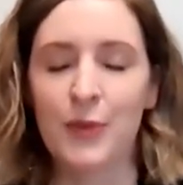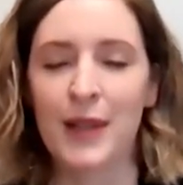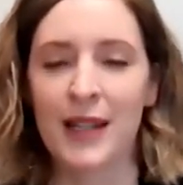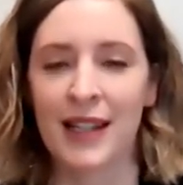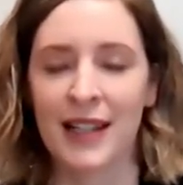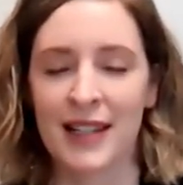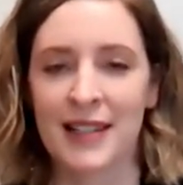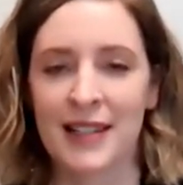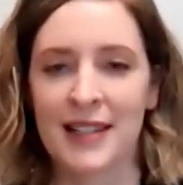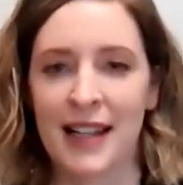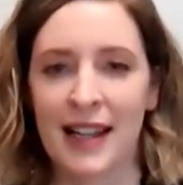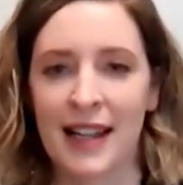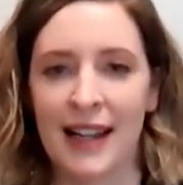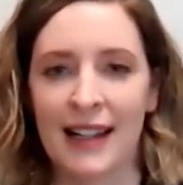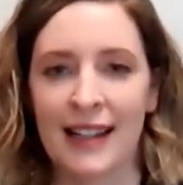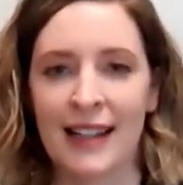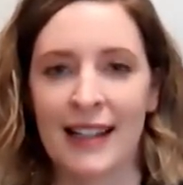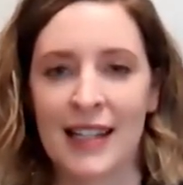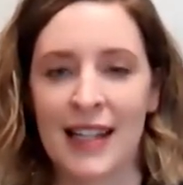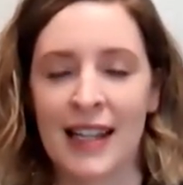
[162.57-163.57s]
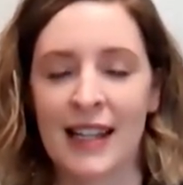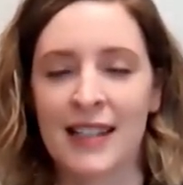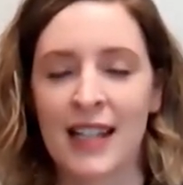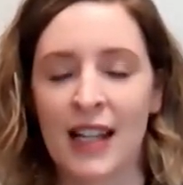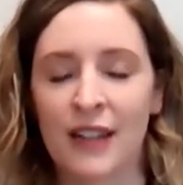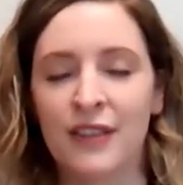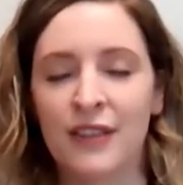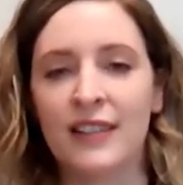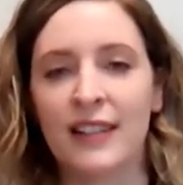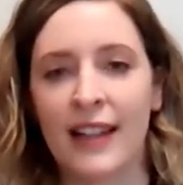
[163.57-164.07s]
because it
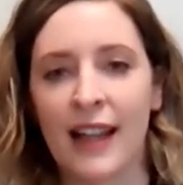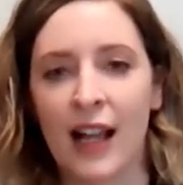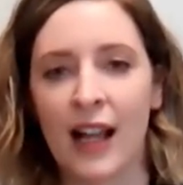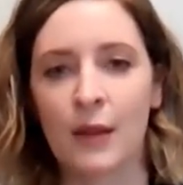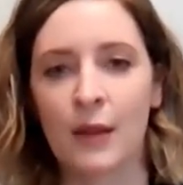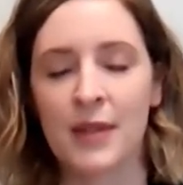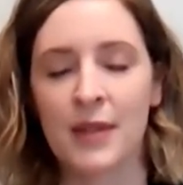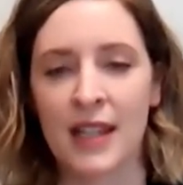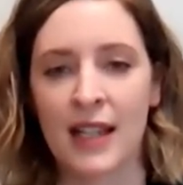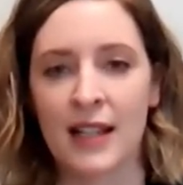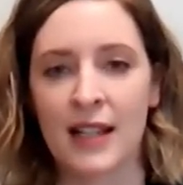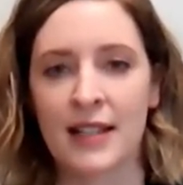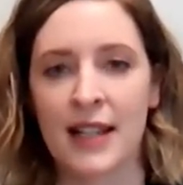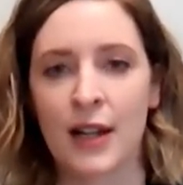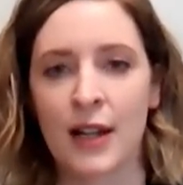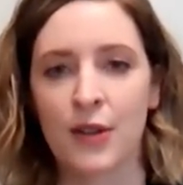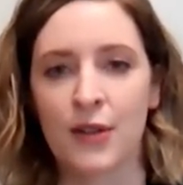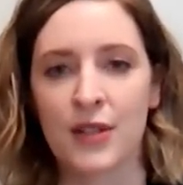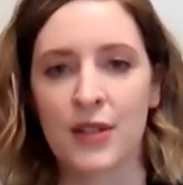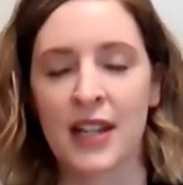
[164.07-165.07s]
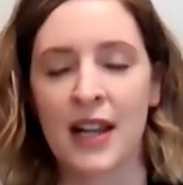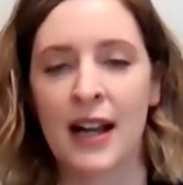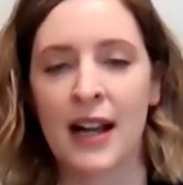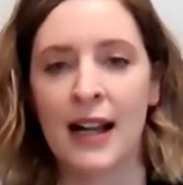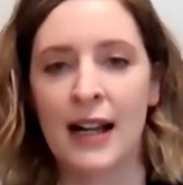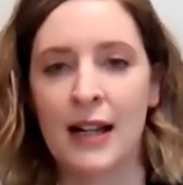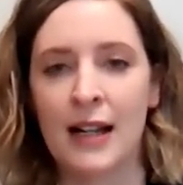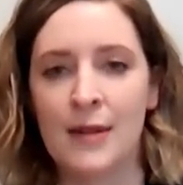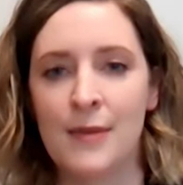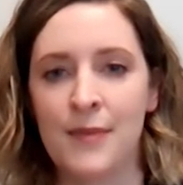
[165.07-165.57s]
definitely helped things out
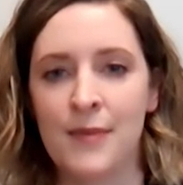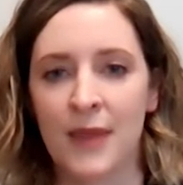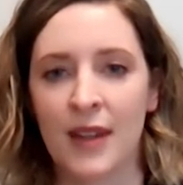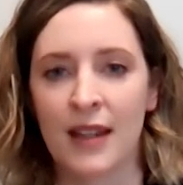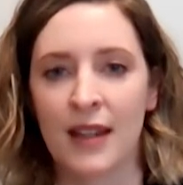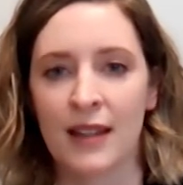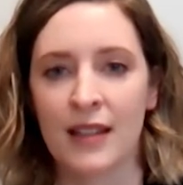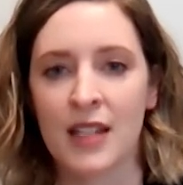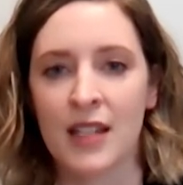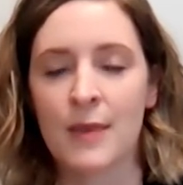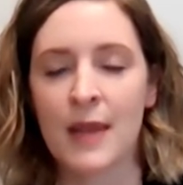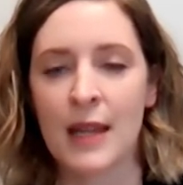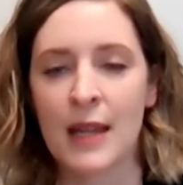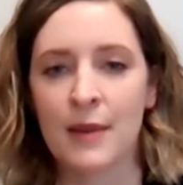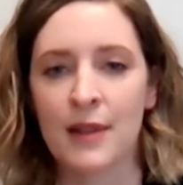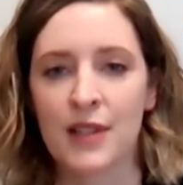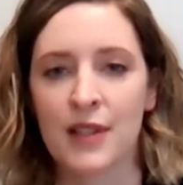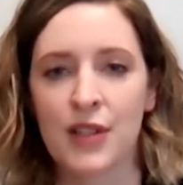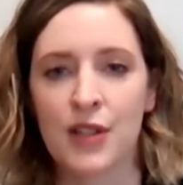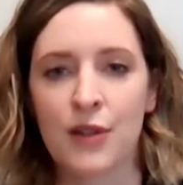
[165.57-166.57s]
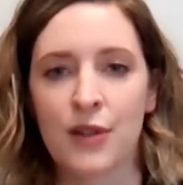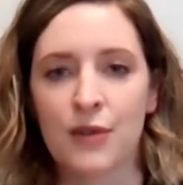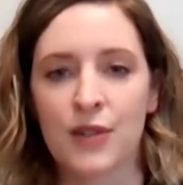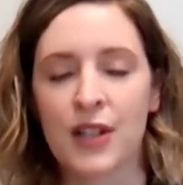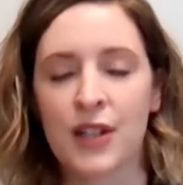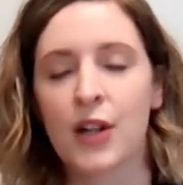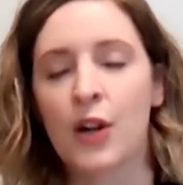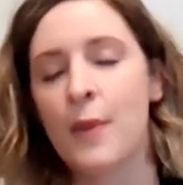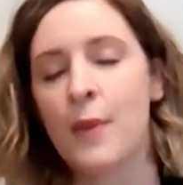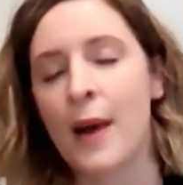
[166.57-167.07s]
to be able to
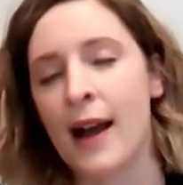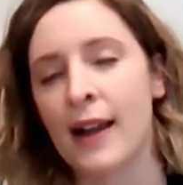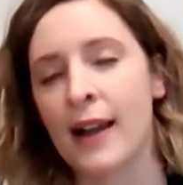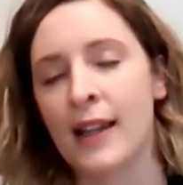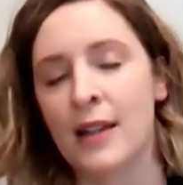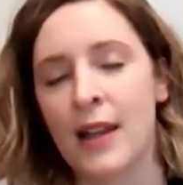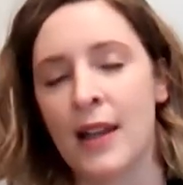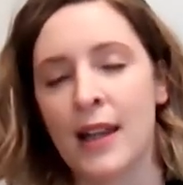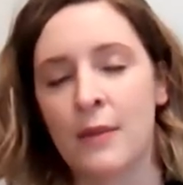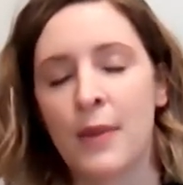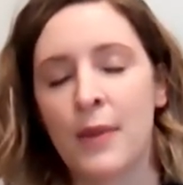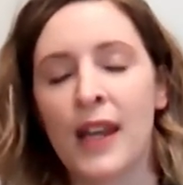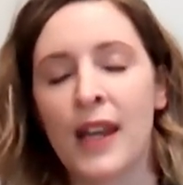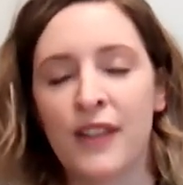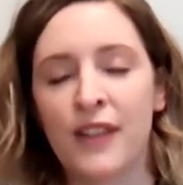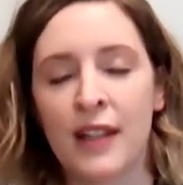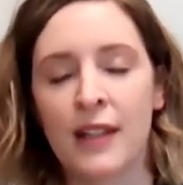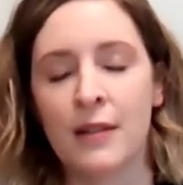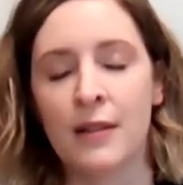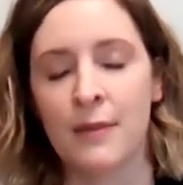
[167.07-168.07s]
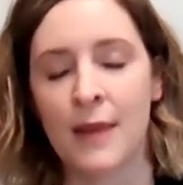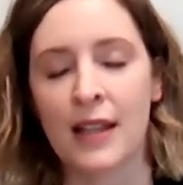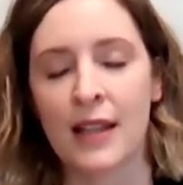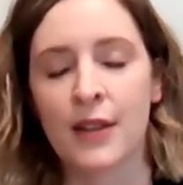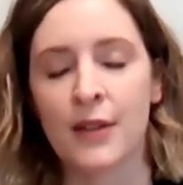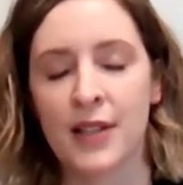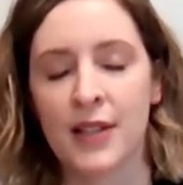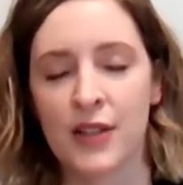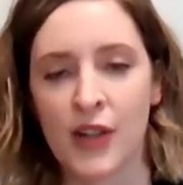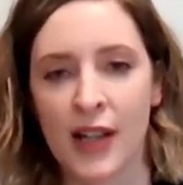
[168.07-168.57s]
go back and pivot and make
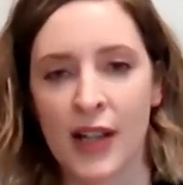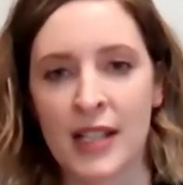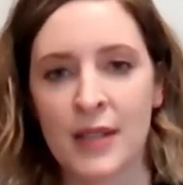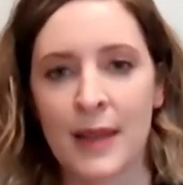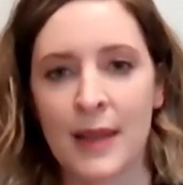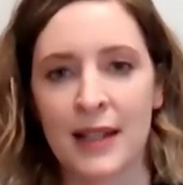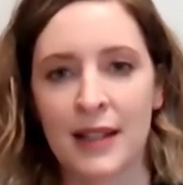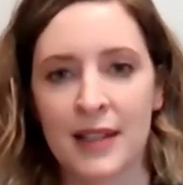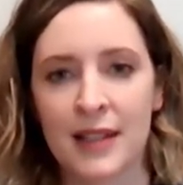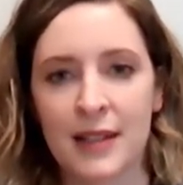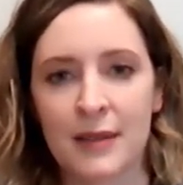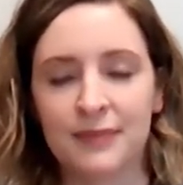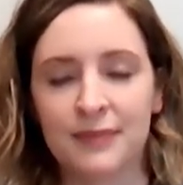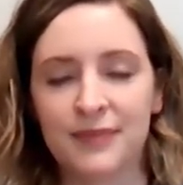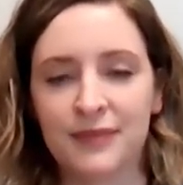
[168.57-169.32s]
those adjustments.